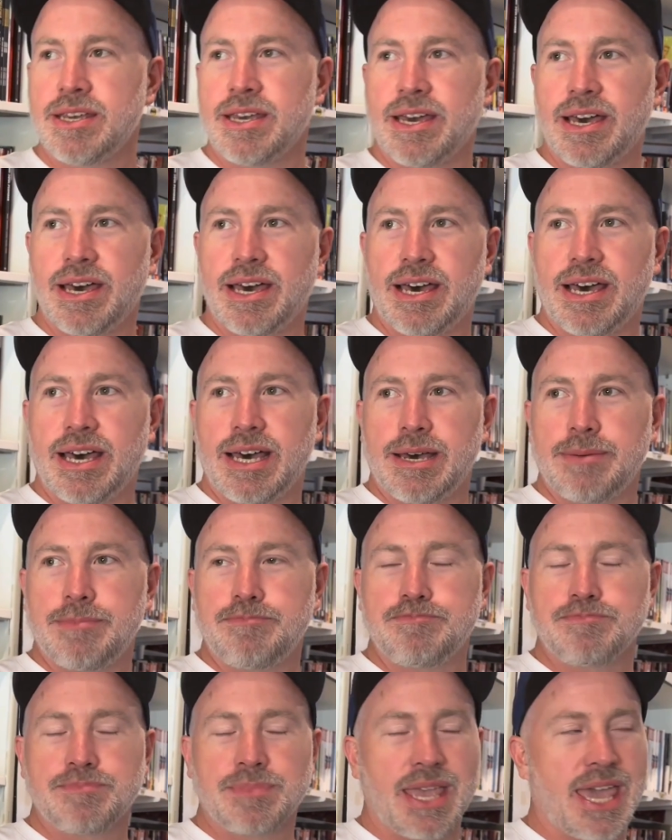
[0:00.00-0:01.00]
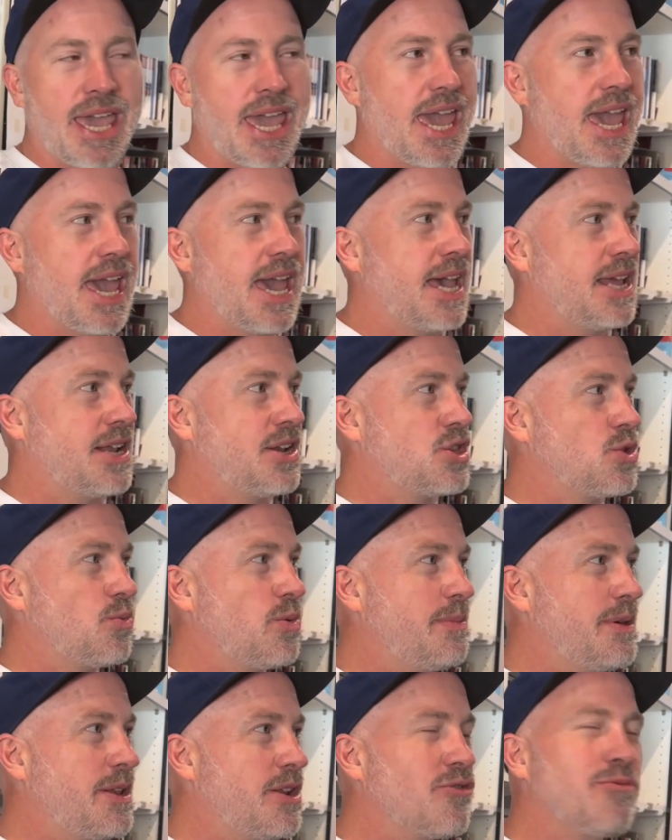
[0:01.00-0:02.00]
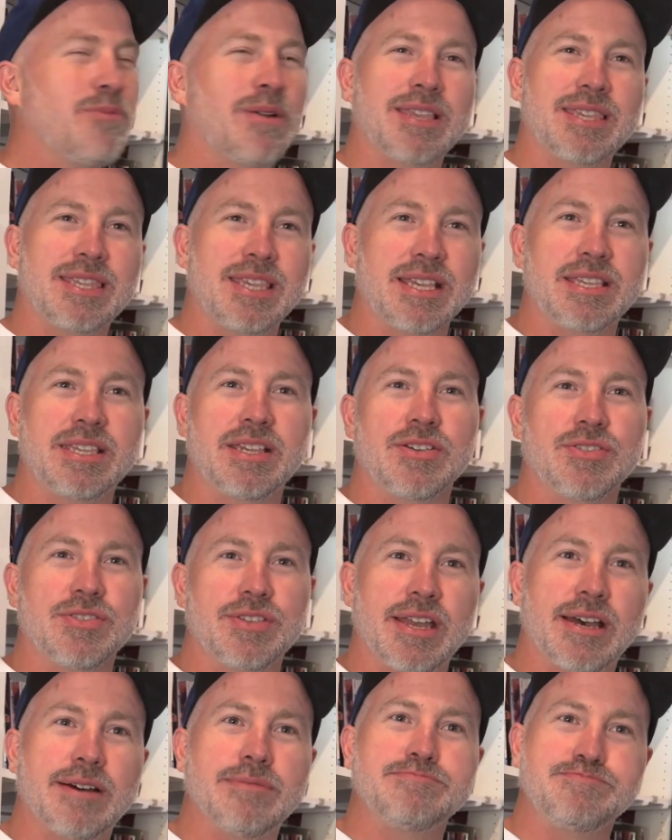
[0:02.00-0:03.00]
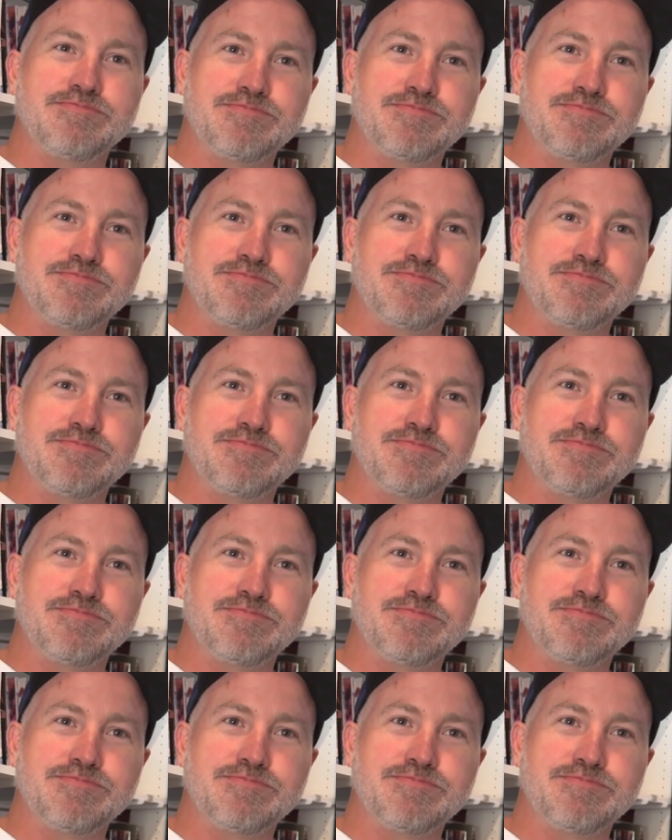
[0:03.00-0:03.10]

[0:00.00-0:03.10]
Um, and so we've been here for about six years now.